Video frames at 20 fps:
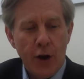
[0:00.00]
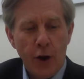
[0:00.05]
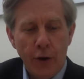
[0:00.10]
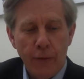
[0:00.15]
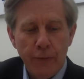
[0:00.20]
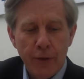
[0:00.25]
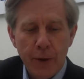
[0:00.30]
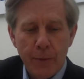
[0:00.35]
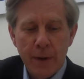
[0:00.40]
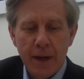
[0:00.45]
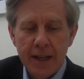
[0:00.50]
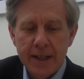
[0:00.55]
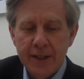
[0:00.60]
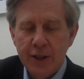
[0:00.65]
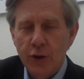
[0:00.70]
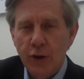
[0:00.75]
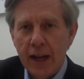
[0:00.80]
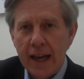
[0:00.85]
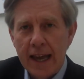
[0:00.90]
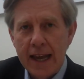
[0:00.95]
of the
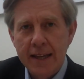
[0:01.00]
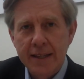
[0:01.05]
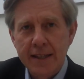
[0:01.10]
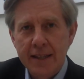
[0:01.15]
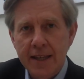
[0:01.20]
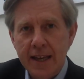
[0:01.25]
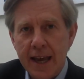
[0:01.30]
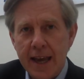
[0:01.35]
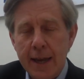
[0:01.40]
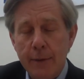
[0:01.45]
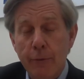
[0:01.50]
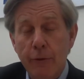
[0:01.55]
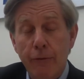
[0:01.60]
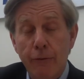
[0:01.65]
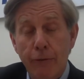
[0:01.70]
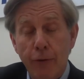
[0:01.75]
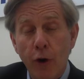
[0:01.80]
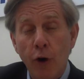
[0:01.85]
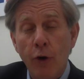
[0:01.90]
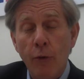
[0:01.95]
political landscape
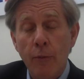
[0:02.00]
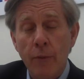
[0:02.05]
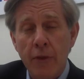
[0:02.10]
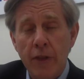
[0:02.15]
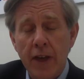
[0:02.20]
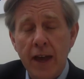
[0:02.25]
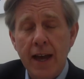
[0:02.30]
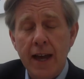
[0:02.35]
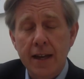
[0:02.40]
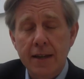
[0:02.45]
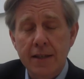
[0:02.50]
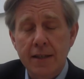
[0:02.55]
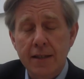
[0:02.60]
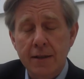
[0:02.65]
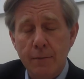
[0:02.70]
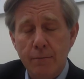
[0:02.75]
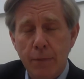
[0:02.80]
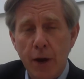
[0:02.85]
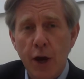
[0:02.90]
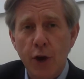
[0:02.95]
from that
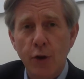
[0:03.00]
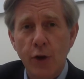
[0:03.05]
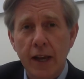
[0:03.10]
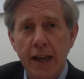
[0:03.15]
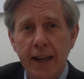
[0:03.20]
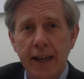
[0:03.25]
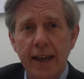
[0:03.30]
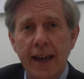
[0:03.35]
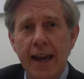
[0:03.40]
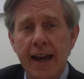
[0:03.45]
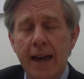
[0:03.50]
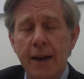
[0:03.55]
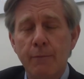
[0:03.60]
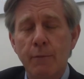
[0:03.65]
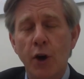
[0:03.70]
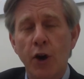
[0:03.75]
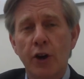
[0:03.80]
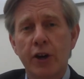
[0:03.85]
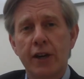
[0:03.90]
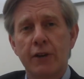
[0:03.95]
polling
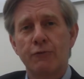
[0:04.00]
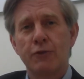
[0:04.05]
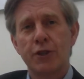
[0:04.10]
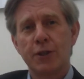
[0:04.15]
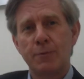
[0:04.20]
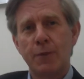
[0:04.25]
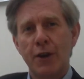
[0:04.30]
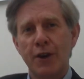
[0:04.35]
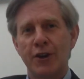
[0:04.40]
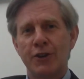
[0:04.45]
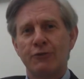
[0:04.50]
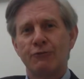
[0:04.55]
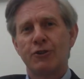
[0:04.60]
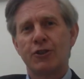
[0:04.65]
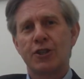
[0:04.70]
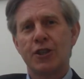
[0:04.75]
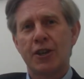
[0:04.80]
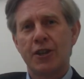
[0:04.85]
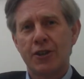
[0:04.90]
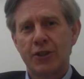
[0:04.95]
and market
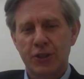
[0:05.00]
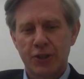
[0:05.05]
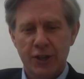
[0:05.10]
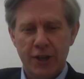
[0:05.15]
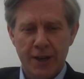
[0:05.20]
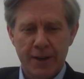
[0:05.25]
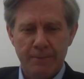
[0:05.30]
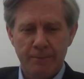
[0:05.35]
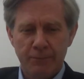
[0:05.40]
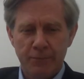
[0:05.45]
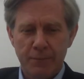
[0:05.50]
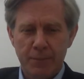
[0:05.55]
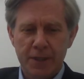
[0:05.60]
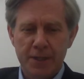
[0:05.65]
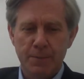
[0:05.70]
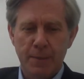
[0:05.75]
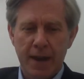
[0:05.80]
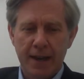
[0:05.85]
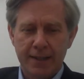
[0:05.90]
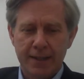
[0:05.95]
research
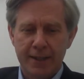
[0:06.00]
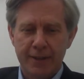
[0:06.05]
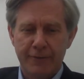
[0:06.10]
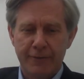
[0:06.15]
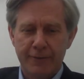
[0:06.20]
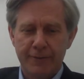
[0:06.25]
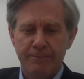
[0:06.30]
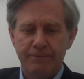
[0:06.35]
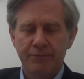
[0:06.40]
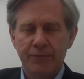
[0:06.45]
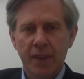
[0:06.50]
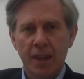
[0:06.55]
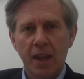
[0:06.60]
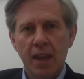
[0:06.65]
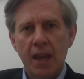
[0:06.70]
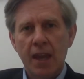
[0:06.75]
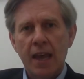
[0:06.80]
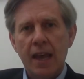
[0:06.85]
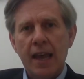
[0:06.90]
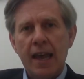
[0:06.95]
perspective.
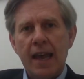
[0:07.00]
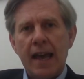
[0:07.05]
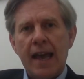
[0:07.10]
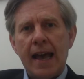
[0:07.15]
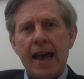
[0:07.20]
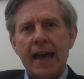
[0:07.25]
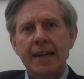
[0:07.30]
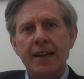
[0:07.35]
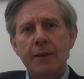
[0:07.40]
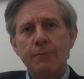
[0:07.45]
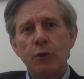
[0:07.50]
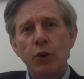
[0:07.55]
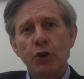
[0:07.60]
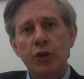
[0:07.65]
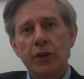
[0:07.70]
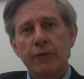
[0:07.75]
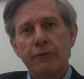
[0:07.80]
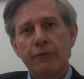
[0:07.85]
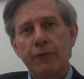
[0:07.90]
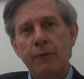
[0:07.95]
And I'm
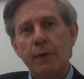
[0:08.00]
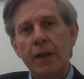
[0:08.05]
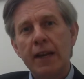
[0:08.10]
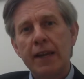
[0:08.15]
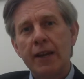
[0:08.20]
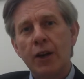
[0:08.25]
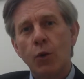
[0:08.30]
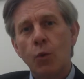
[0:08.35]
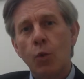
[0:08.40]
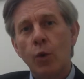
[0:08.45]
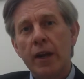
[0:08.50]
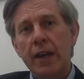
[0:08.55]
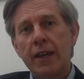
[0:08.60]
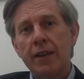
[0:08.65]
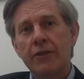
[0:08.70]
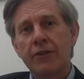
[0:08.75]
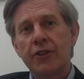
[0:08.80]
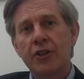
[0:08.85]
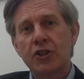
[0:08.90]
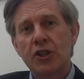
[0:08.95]
not unfamiliar
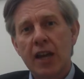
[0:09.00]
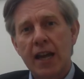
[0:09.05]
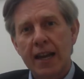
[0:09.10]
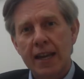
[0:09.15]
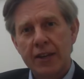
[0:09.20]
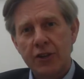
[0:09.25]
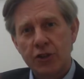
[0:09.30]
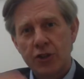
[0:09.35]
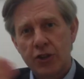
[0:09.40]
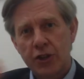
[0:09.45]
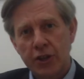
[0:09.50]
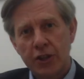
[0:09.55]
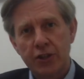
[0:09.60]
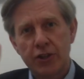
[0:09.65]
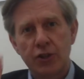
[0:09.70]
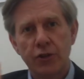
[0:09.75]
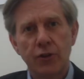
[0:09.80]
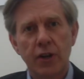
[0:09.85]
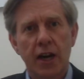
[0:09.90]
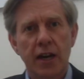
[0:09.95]
with the challenge
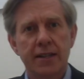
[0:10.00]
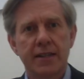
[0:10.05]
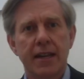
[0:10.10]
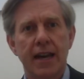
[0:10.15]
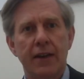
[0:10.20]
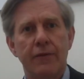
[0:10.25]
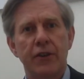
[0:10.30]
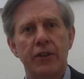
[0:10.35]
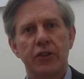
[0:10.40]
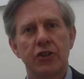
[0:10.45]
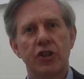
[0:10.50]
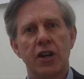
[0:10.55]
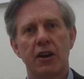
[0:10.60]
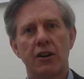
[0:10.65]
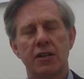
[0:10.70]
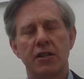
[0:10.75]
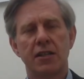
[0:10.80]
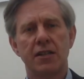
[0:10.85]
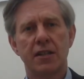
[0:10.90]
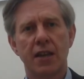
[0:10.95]
that you guys have in the
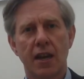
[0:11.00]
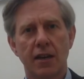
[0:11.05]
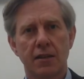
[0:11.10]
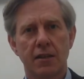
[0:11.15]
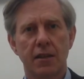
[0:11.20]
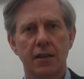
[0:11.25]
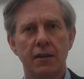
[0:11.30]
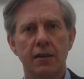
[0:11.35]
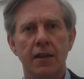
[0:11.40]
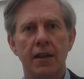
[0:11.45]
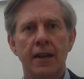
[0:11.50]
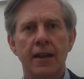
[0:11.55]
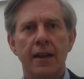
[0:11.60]
charity sector.